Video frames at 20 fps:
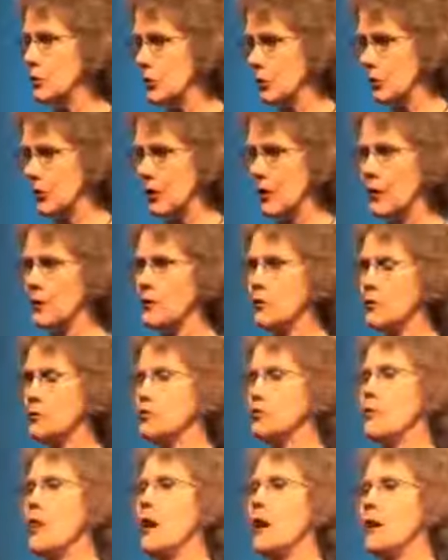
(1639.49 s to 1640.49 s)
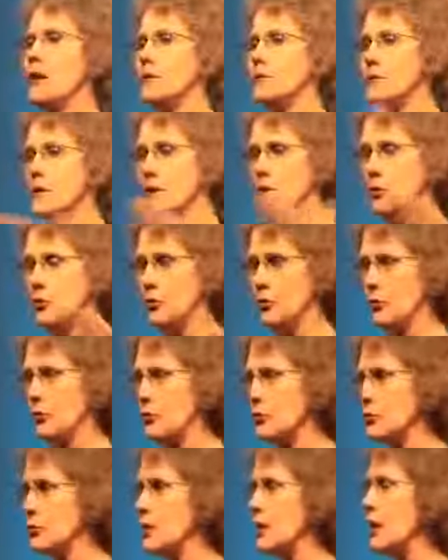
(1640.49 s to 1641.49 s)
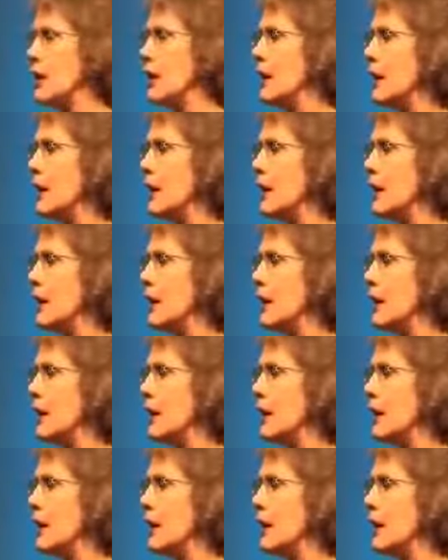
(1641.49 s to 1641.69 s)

your hunger drives and your thirst,